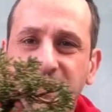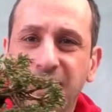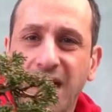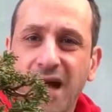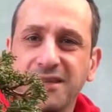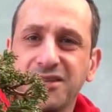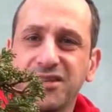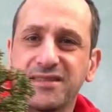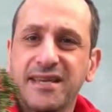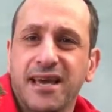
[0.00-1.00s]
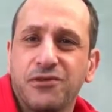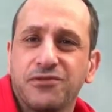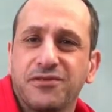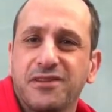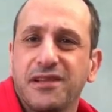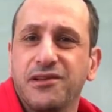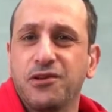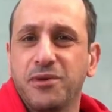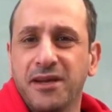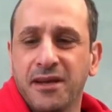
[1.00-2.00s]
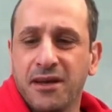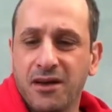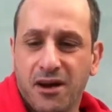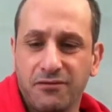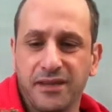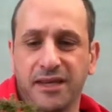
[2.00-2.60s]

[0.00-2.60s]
had to adjust the angles of it a little bit of